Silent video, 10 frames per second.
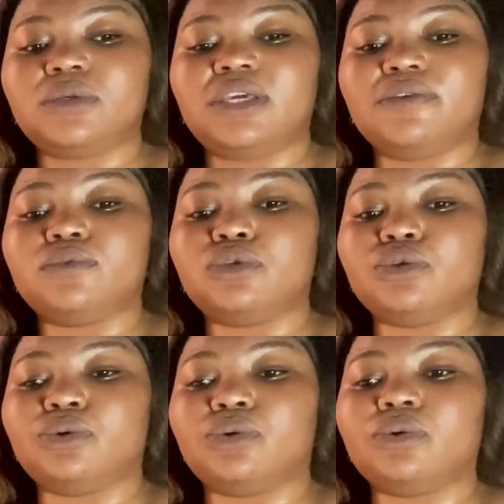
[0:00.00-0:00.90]
to give
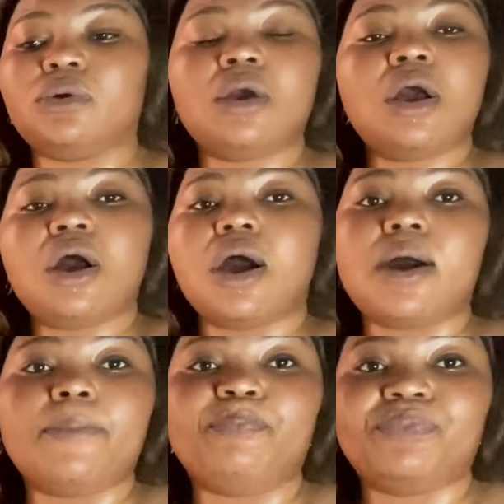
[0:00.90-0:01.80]
so
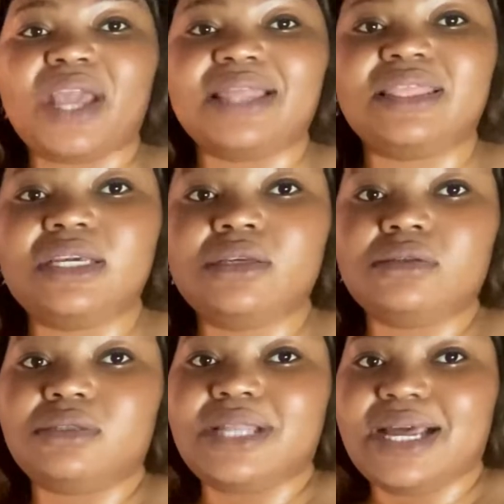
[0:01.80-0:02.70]
um i think
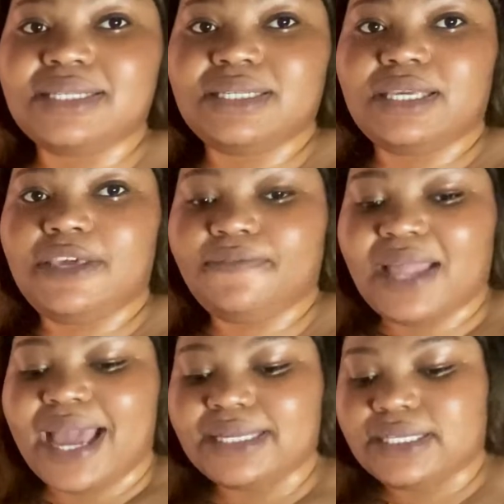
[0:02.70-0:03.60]
that's a gift
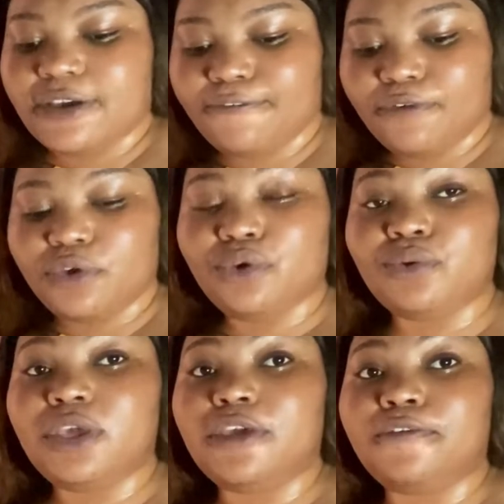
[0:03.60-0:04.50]
idea for
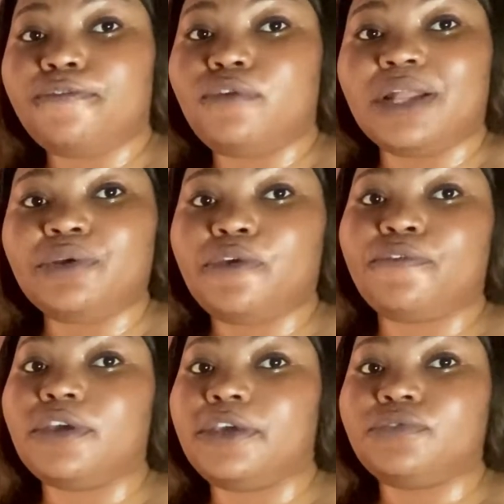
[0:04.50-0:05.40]
you if you are looking
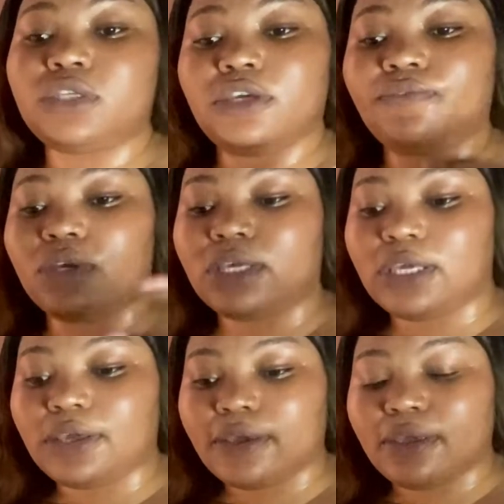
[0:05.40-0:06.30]
for a gift to give
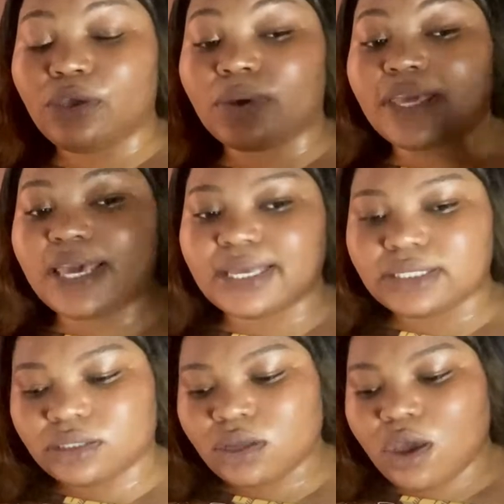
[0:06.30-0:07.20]
your your
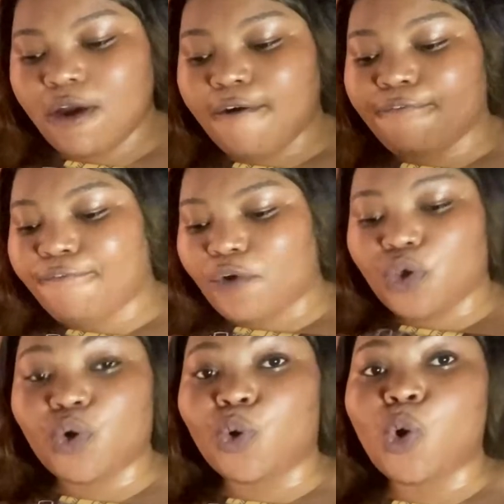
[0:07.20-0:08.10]
guest for
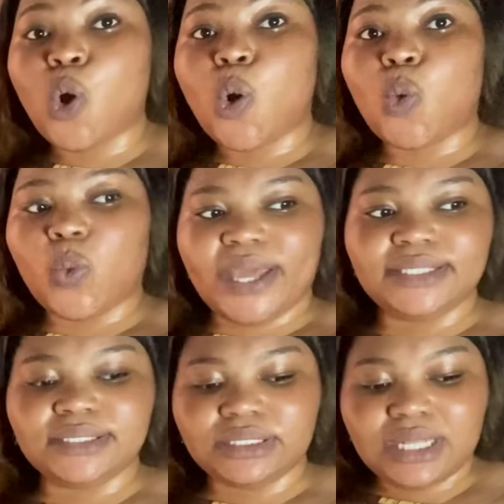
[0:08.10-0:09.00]
your
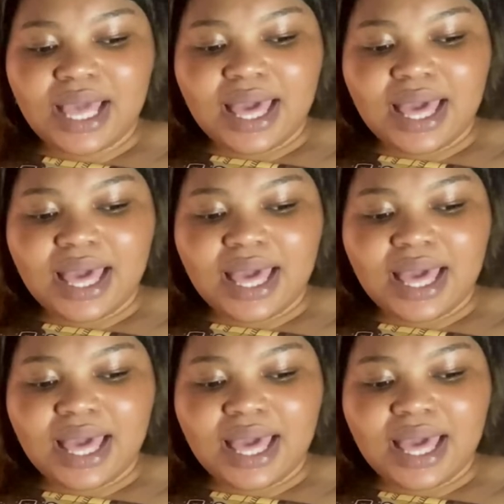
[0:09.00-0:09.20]
wedding